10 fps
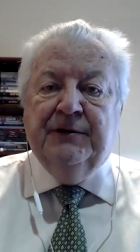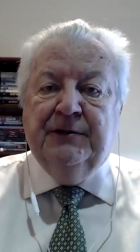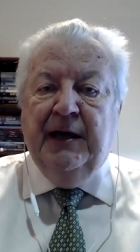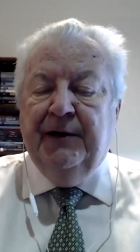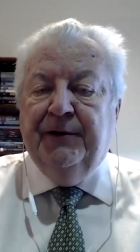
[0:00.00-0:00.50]

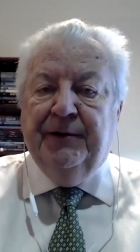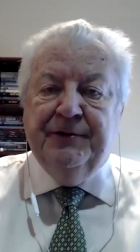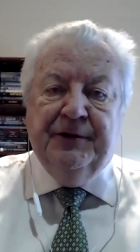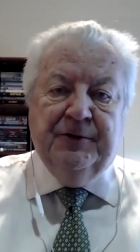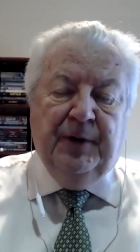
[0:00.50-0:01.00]

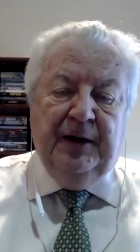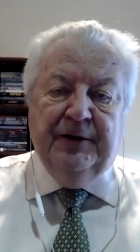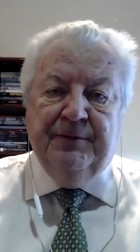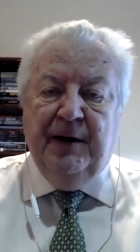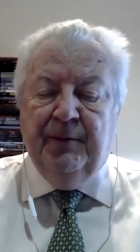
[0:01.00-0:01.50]
senators, as well
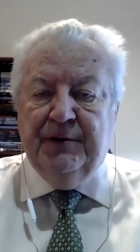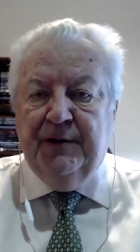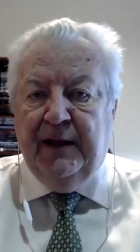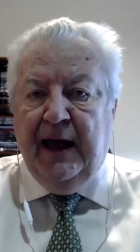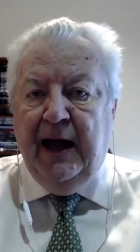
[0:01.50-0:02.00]
as members of the